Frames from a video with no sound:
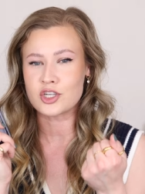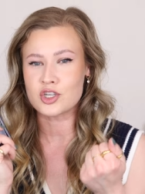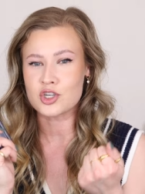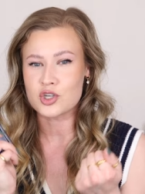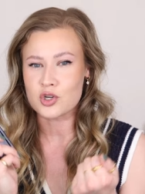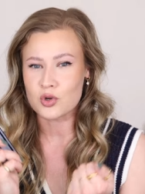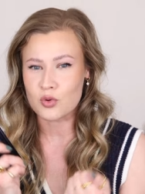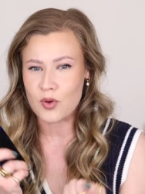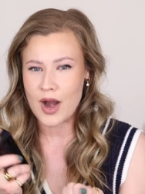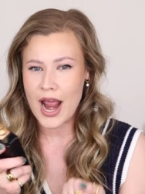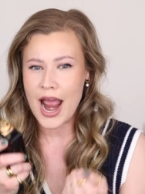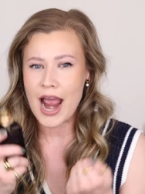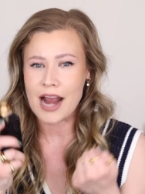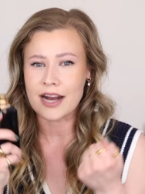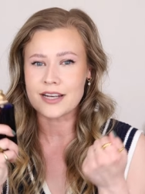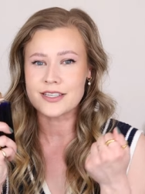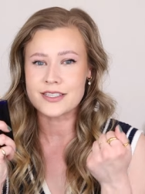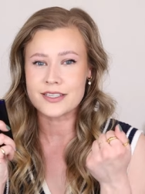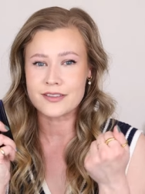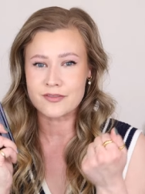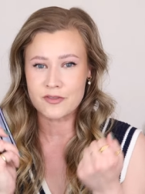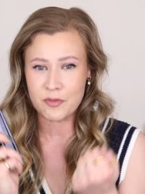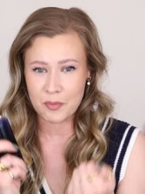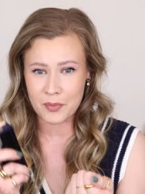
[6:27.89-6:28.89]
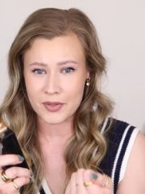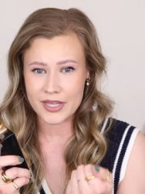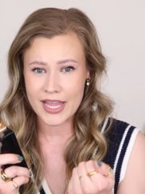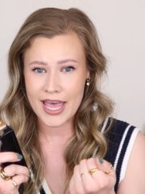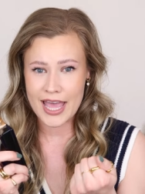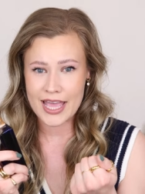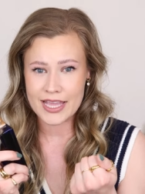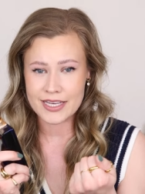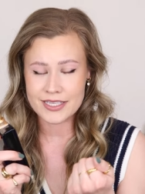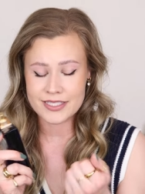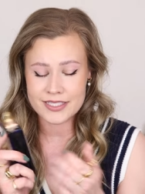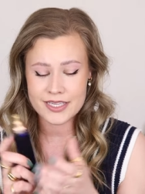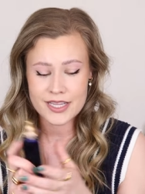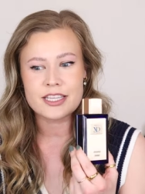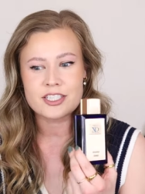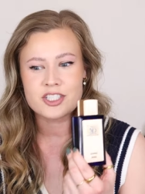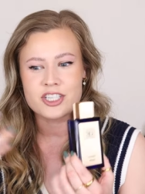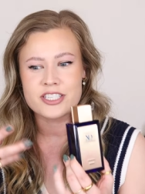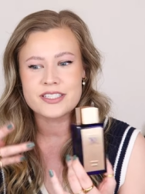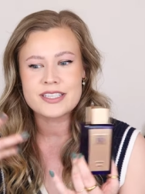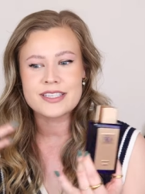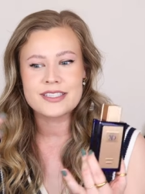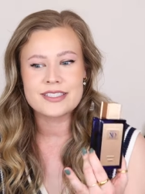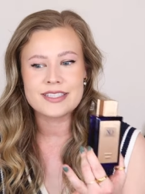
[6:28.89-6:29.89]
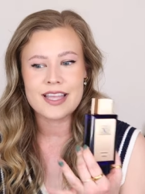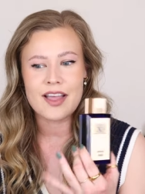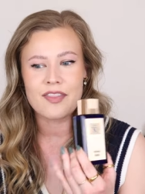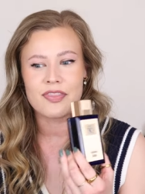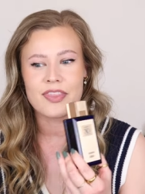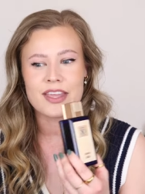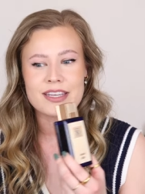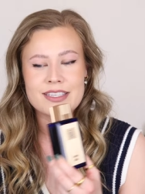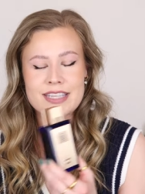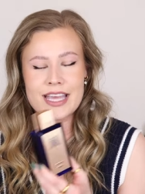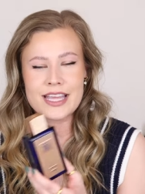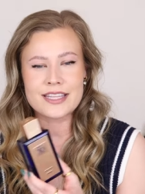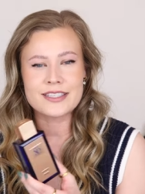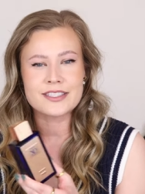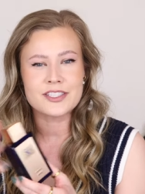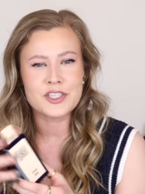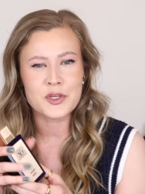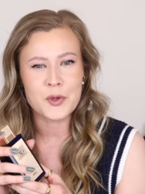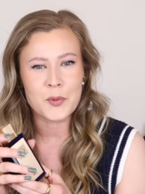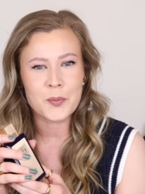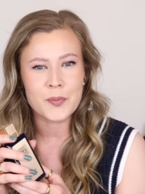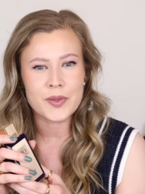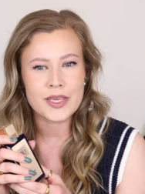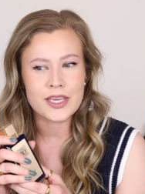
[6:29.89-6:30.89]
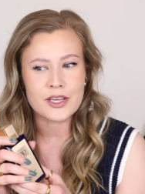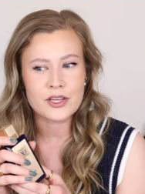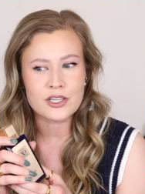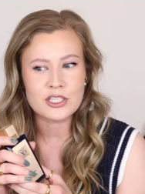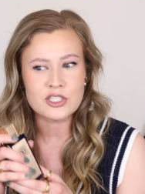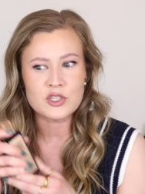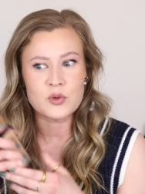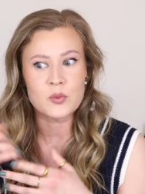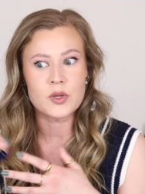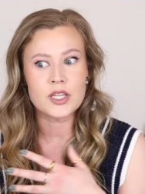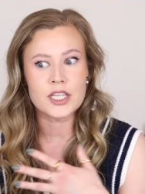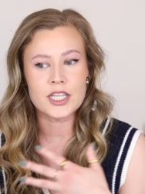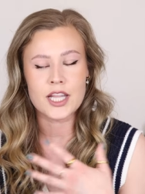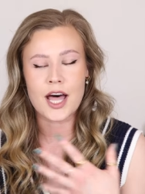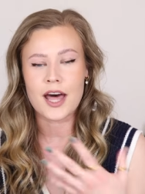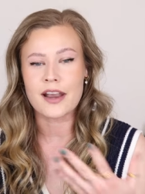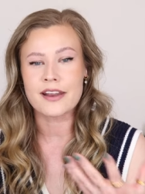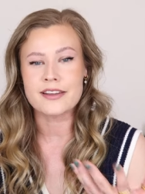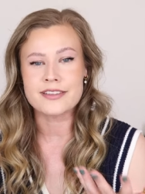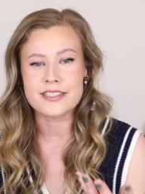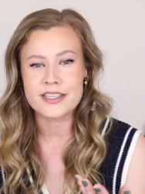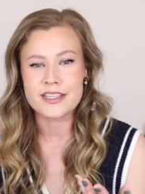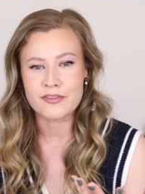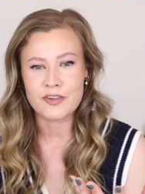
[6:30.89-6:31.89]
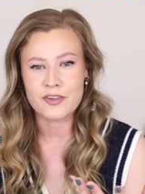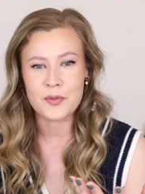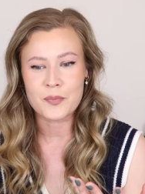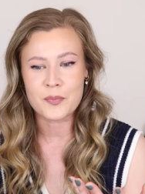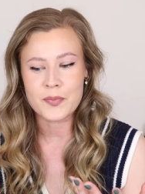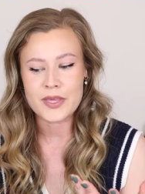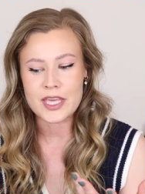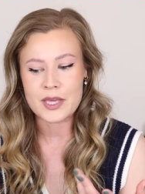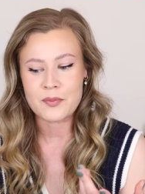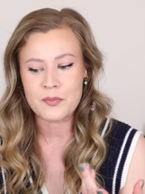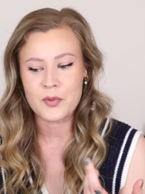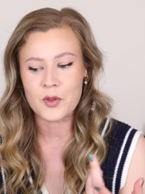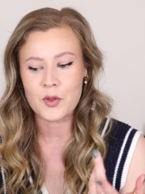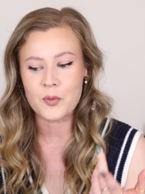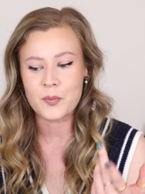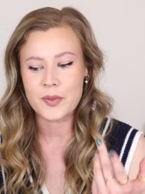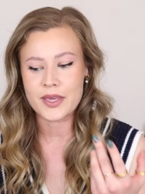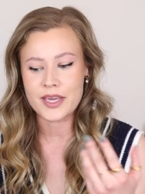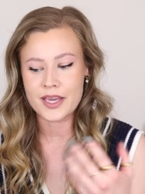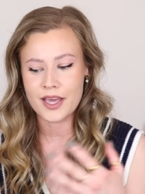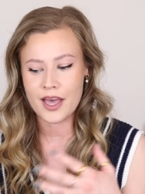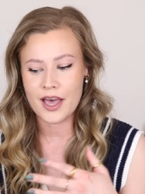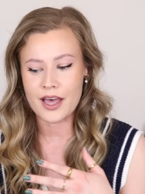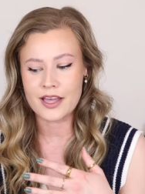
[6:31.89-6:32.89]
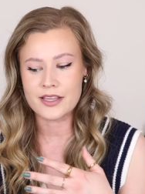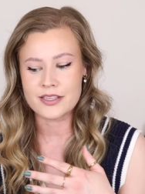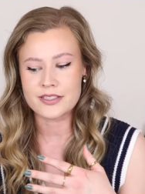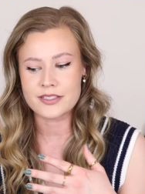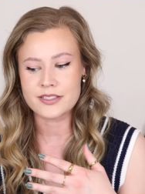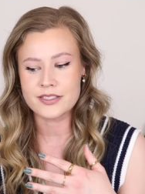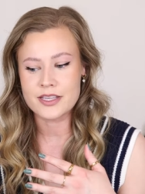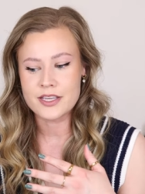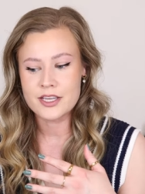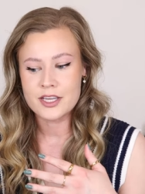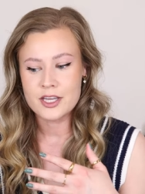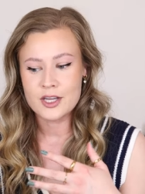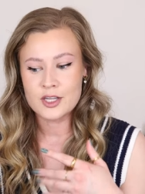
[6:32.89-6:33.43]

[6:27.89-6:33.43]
attractive blend. It's just a scent that tends to appeal to a lot of different people because